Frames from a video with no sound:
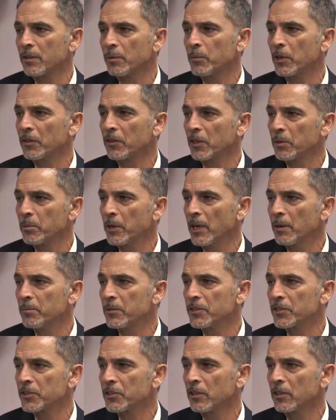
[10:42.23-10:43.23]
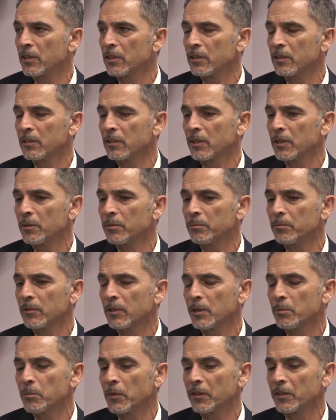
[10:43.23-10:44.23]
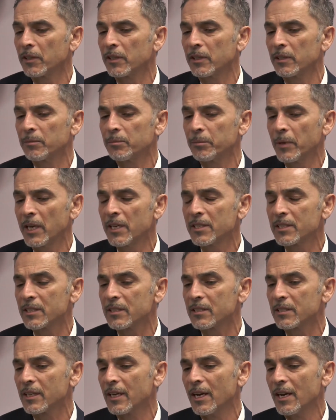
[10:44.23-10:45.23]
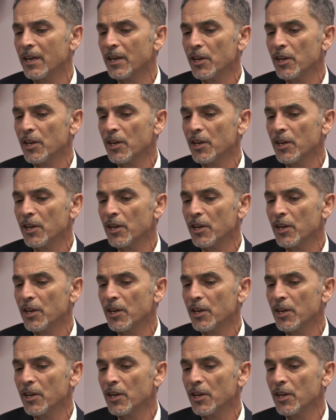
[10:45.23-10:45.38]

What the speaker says: the monthly payments on a monthly basis.